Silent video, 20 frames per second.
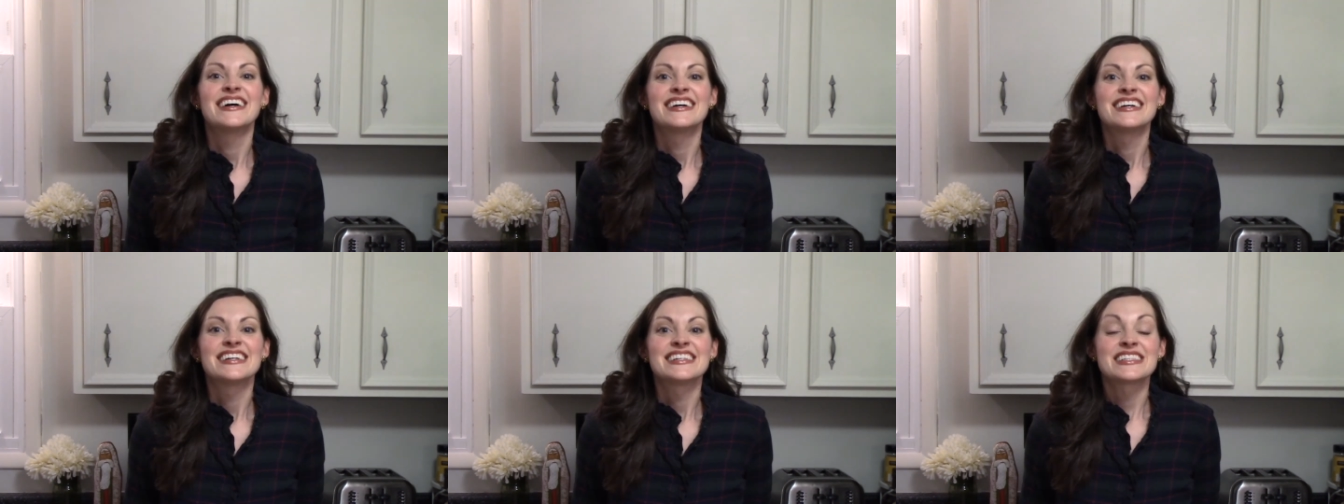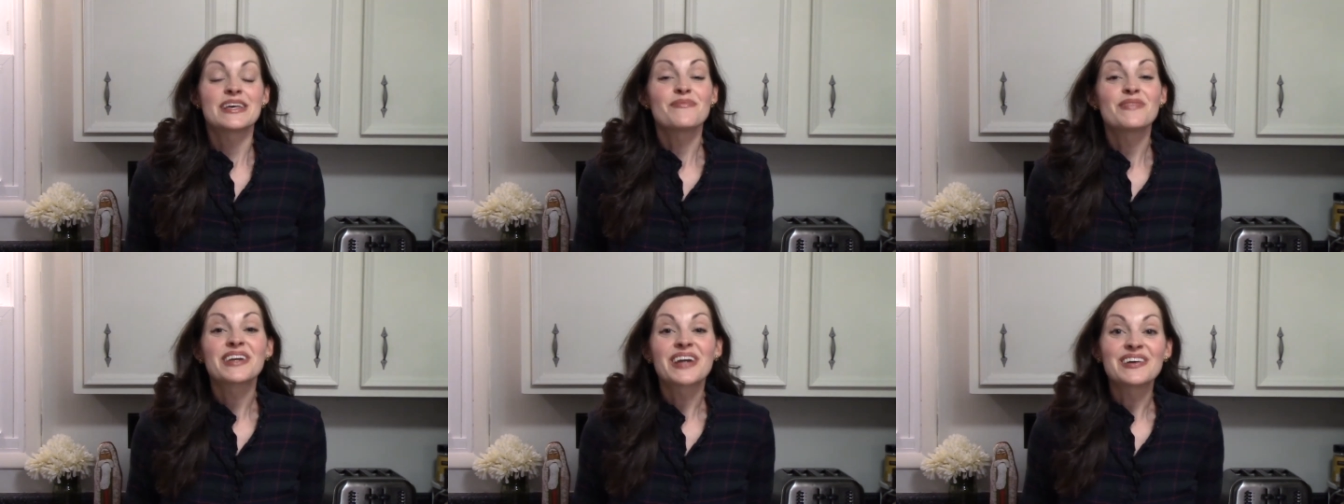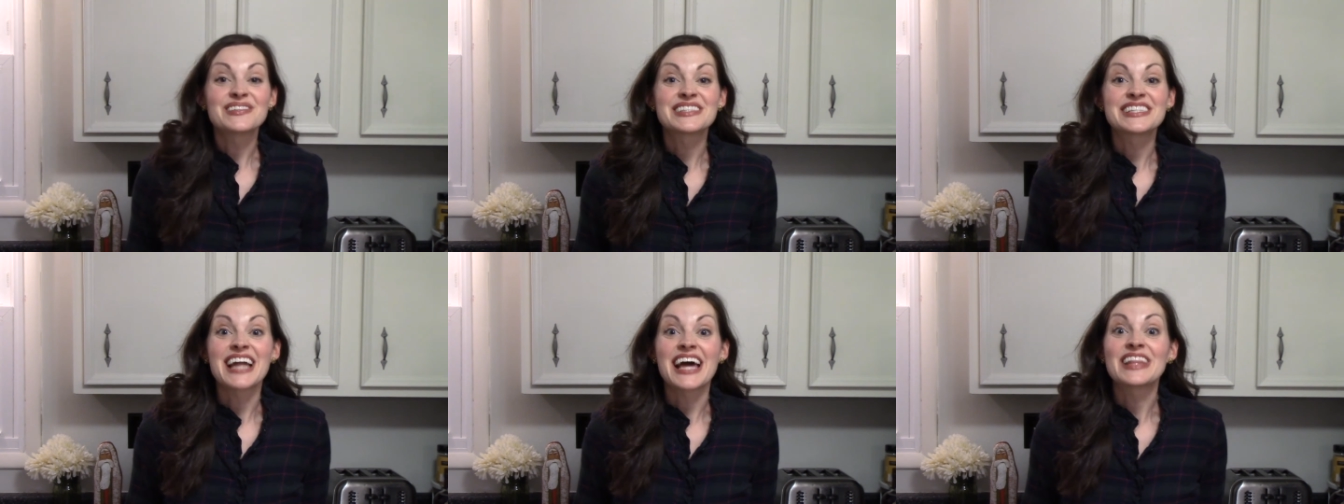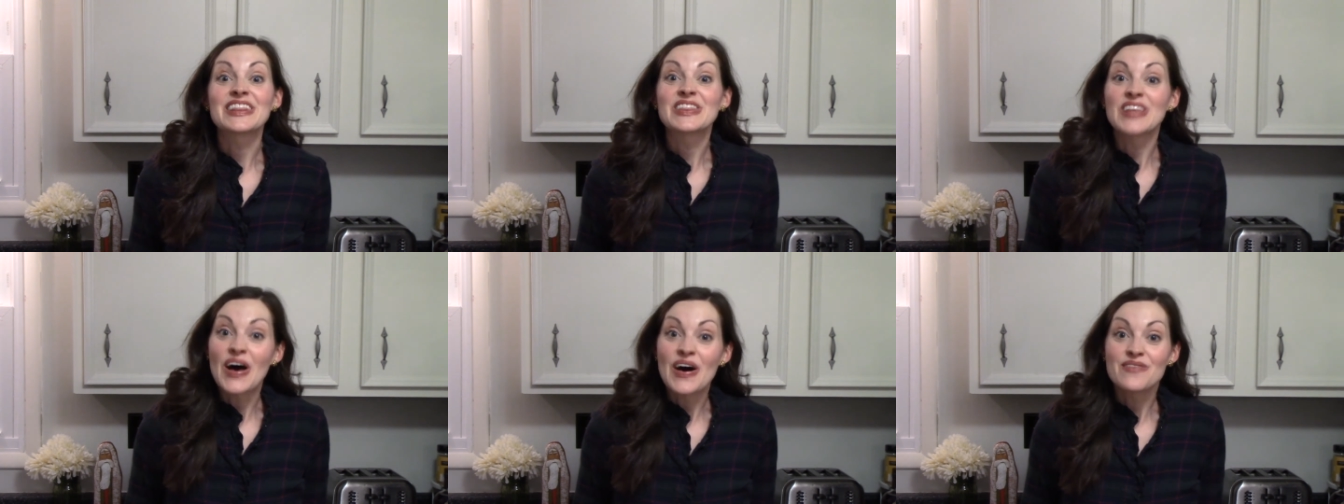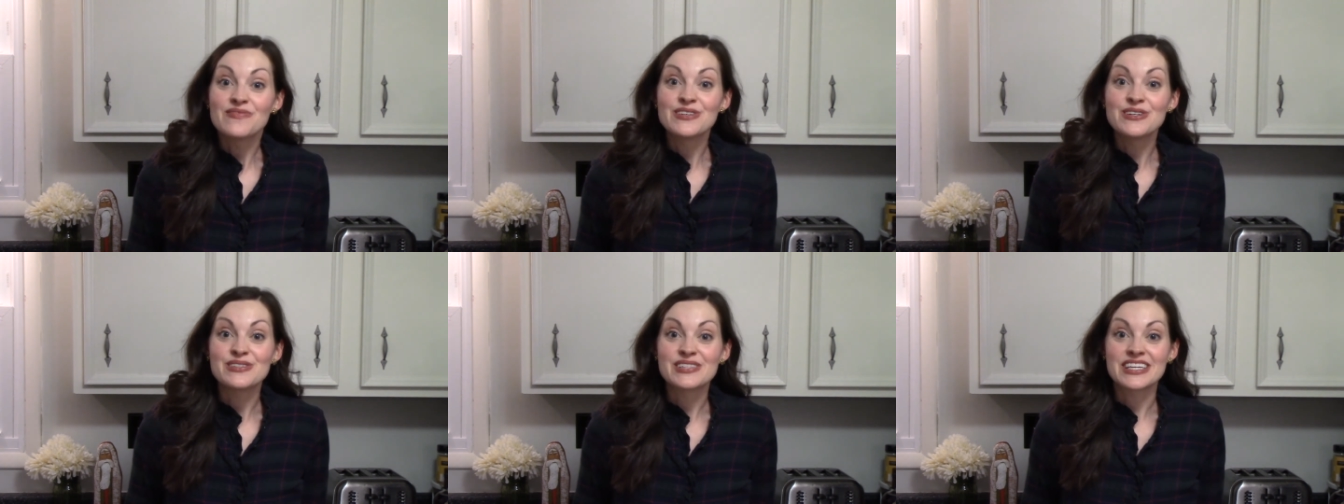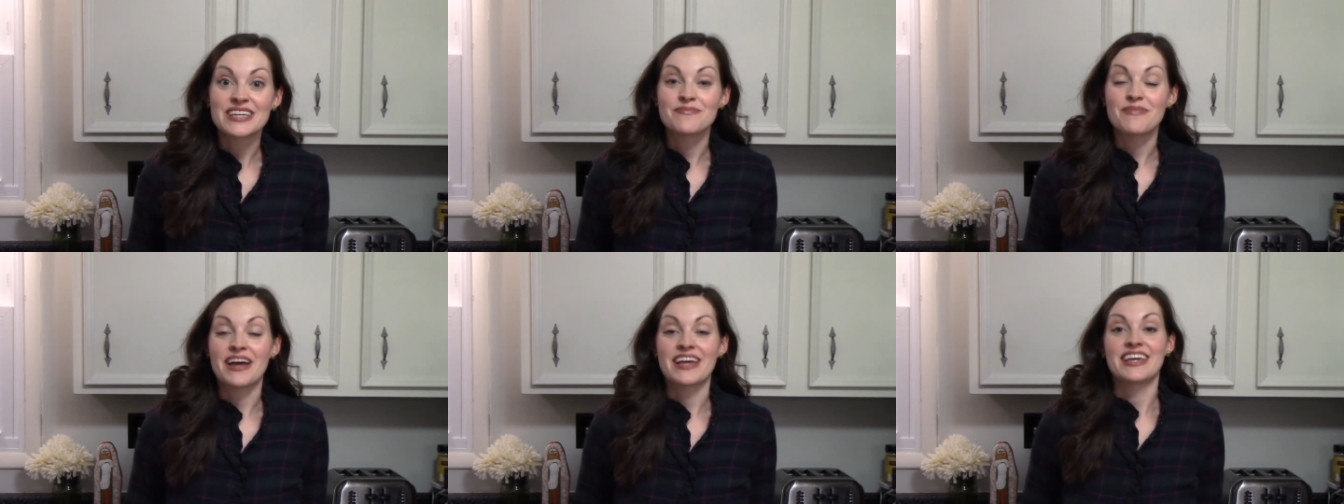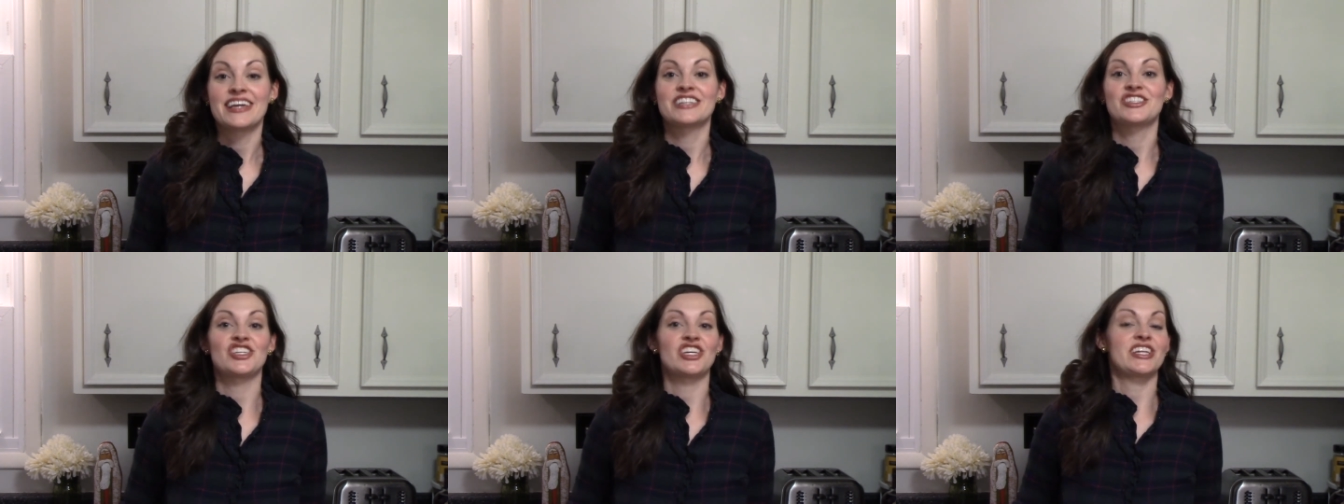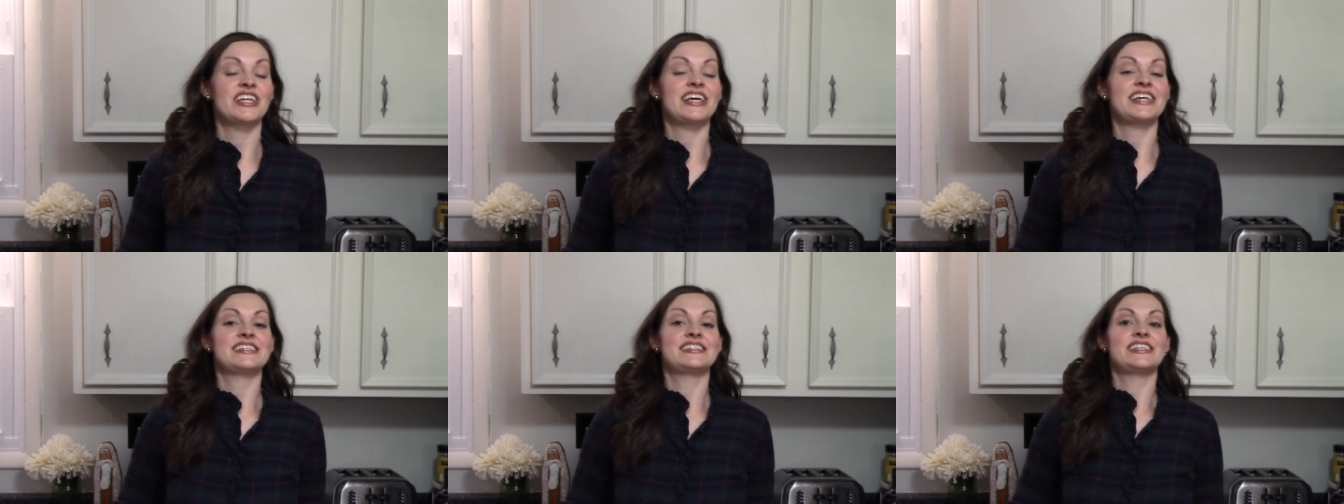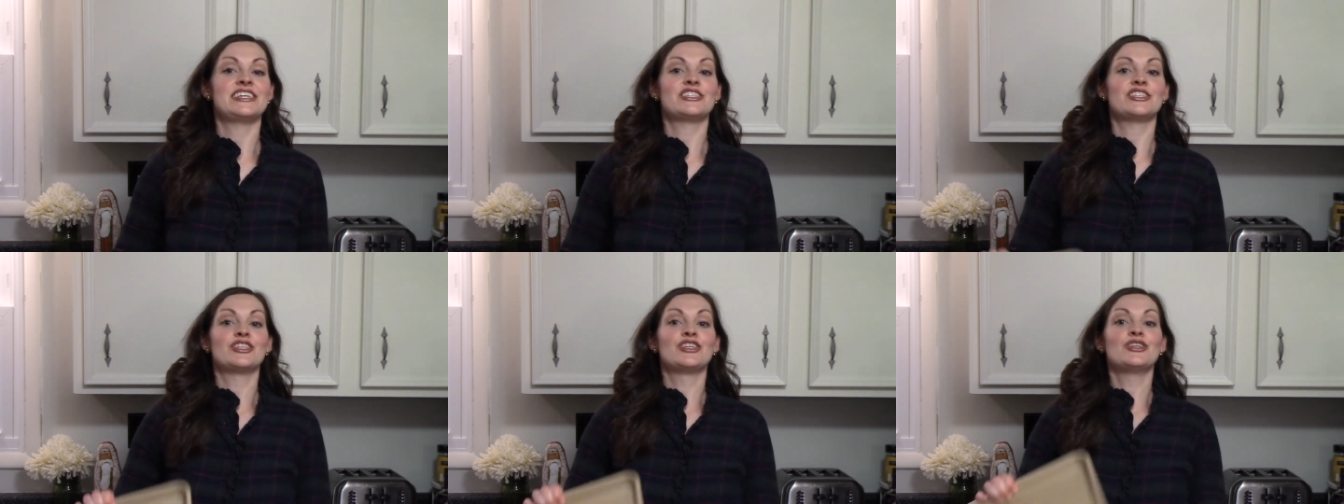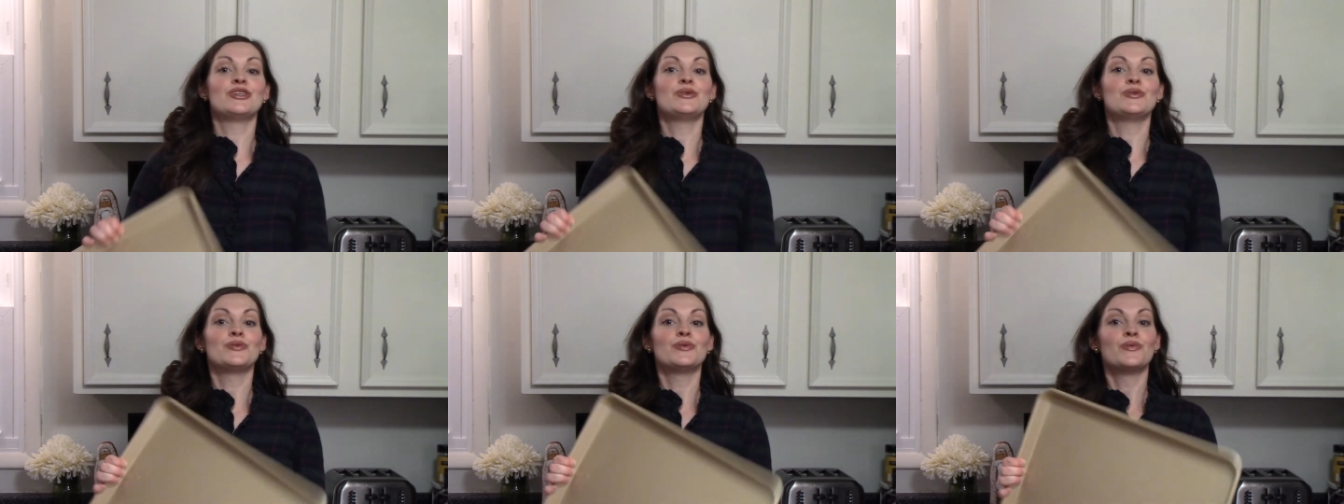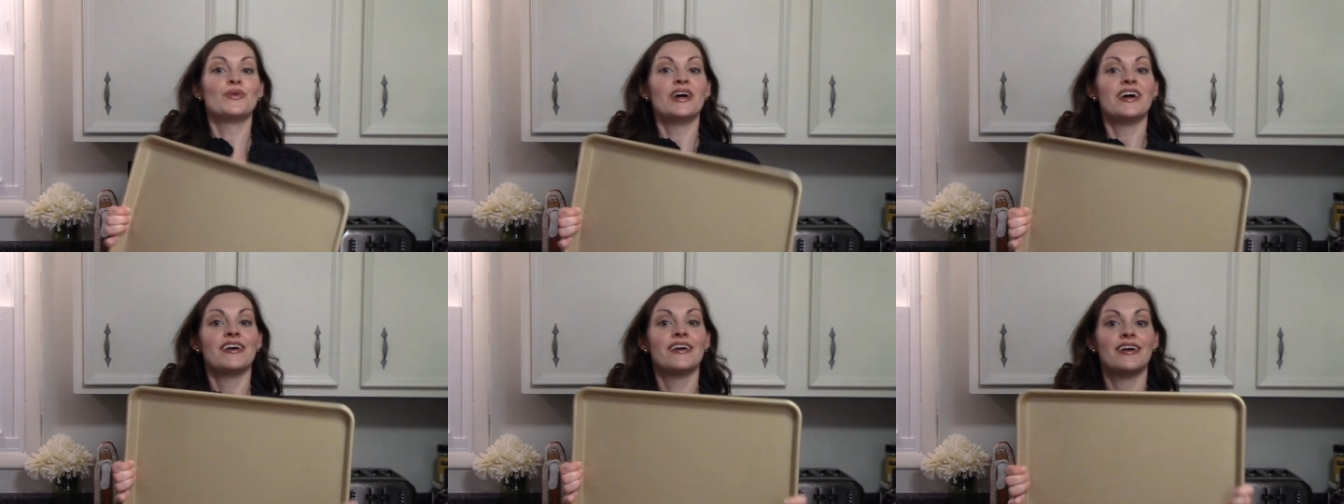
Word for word: Something else that I love using in my kitchen is this new